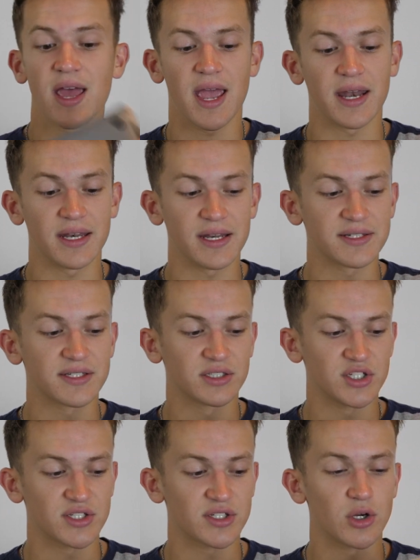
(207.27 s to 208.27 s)
and it is
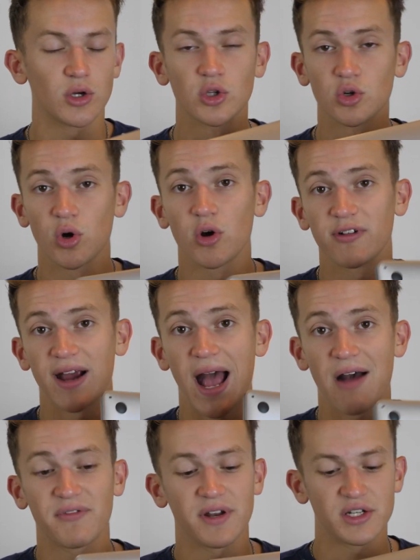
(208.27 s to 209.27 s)
just a little over
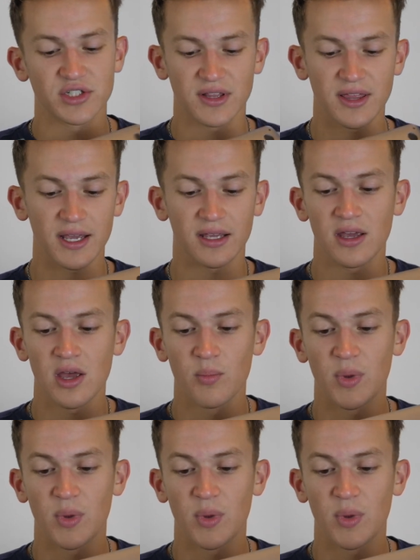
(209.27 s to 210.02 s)
½ an inch thick.